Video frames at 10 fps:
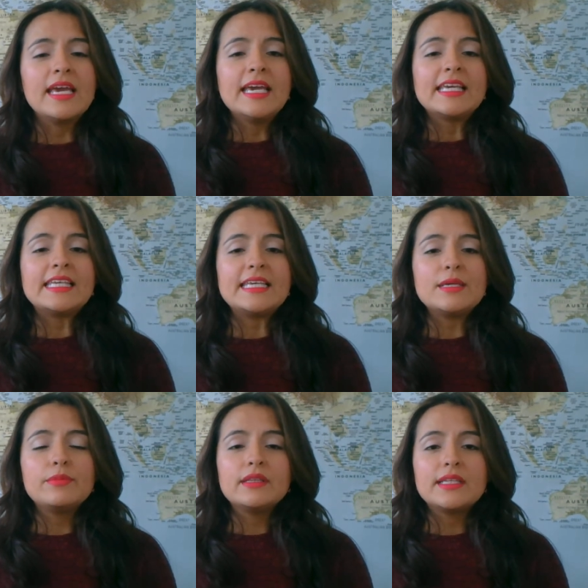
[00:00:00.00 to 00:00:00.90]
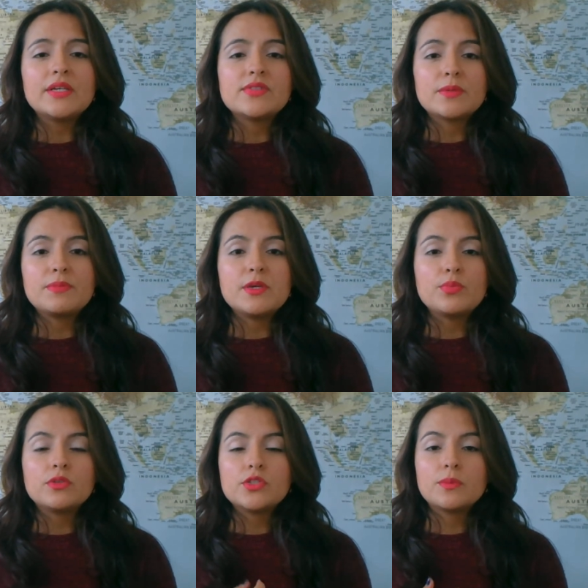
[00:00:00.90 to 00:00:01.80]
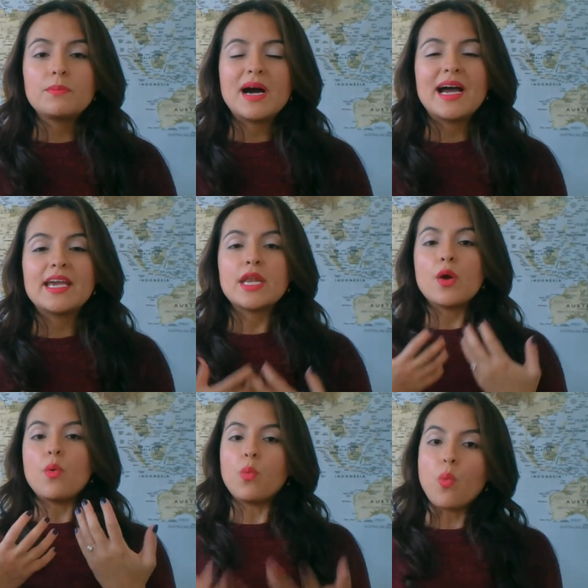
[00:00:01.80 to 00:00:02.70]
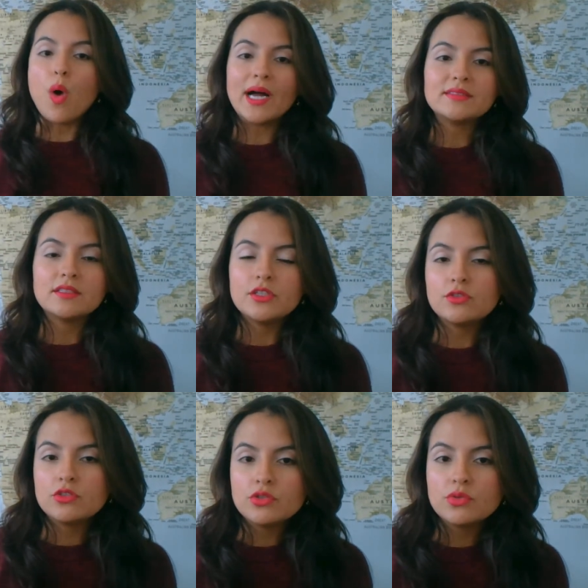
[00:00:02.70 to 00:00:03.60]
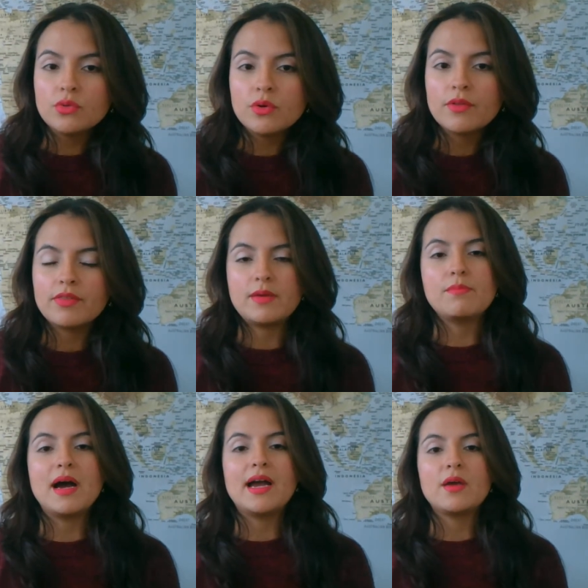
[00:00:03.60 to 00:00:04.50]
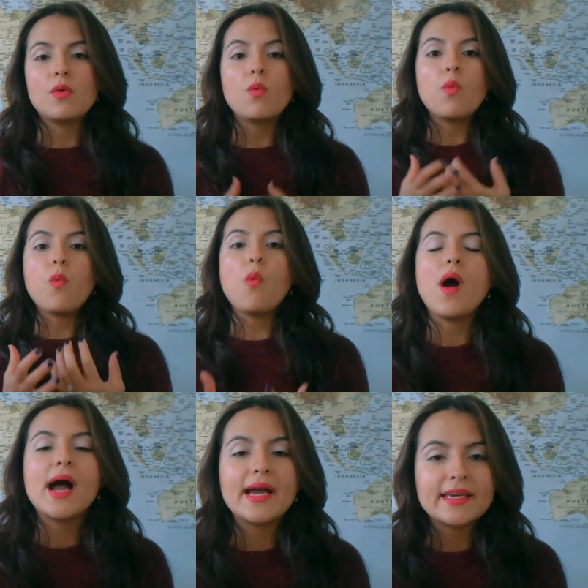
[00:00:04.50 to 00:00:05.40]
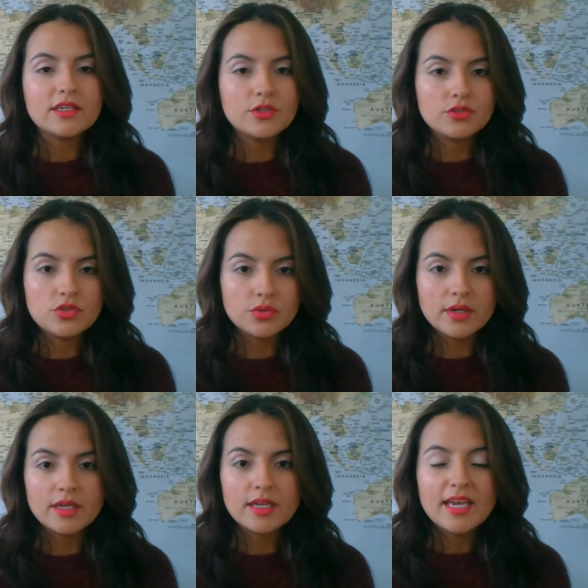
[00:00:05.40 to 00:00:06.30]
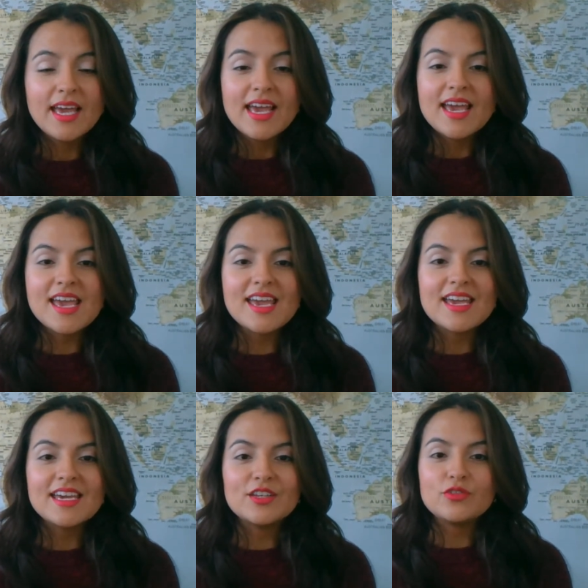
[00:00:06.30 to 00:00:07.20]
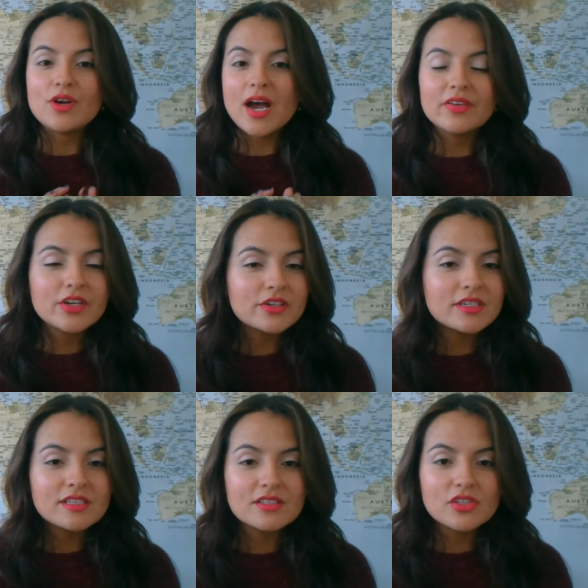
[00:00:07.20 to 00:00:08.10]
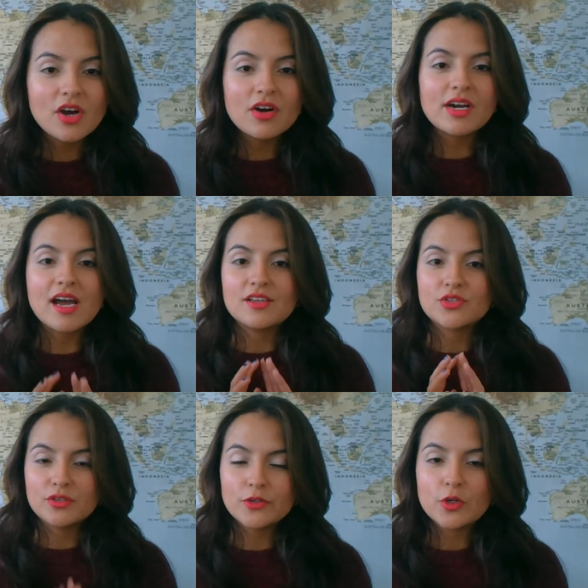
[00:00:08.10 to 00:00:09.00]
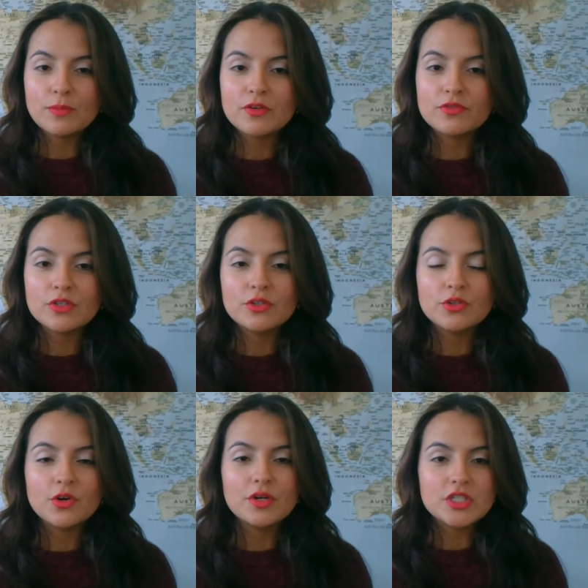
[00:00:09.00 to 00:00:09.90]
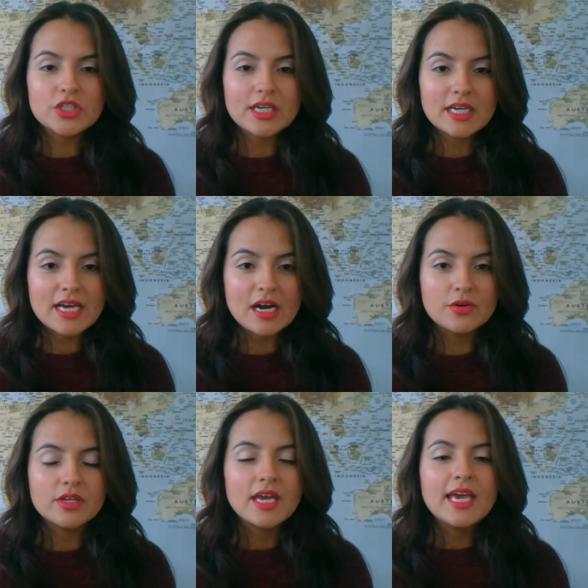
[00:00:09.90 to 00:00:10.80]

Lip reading: He believes that people don't buy what you do, they buy why you do it. And if you haven't heard his talk, I strongly recommend for you to go and check it out.